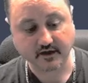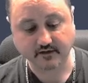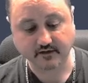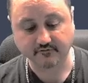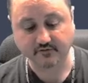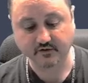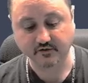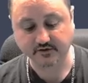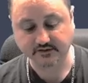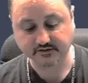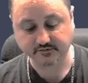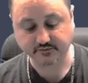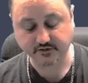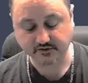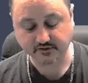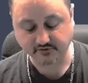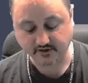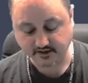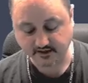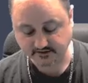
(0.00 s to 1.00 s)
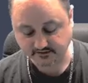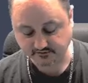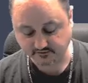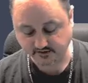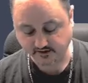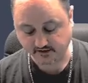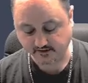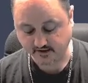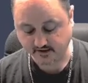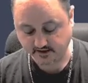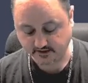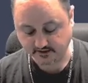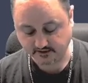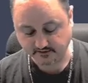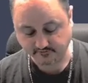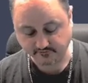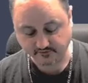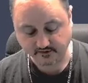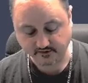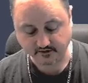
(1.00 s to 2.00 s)
of USB drives with a lot of
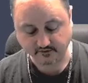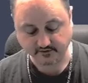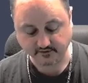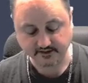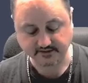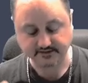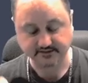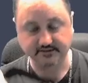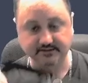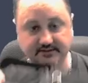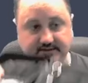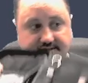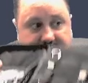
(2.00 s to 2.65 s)
different OSs,